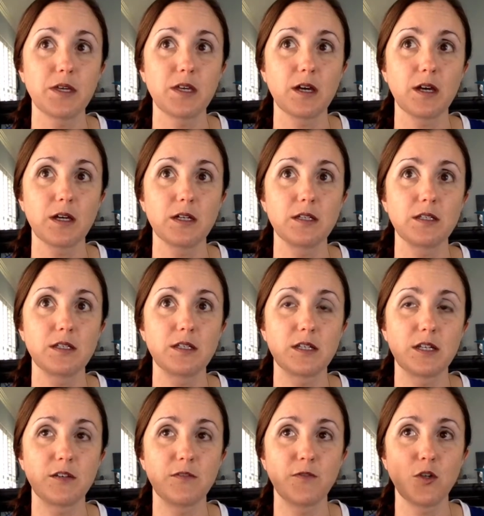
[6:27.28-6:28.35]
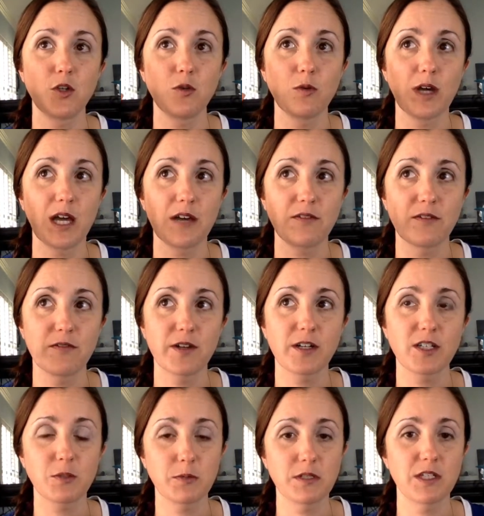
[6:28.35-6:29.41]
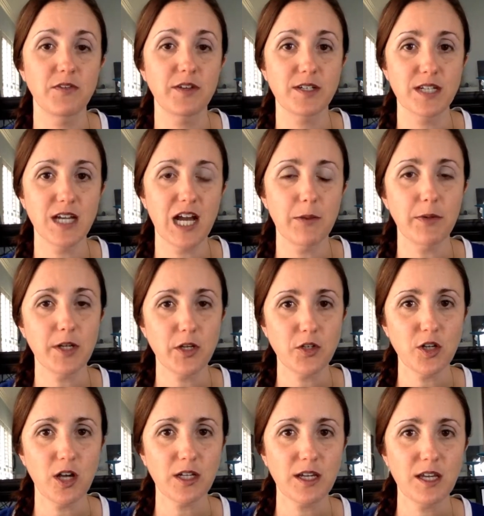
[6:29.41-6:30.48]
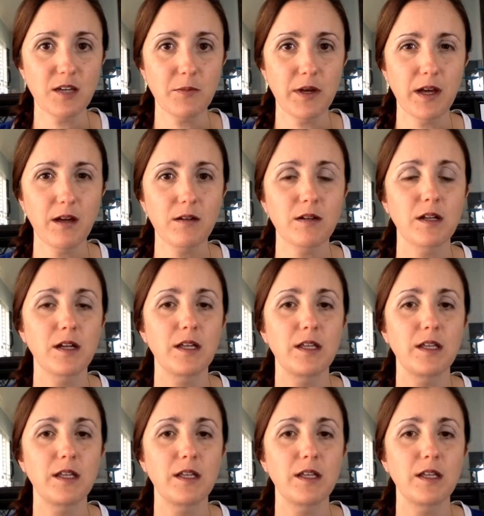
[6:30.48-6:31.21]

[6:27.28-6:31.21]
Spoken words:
Because if you have a very specific topic you're talking about,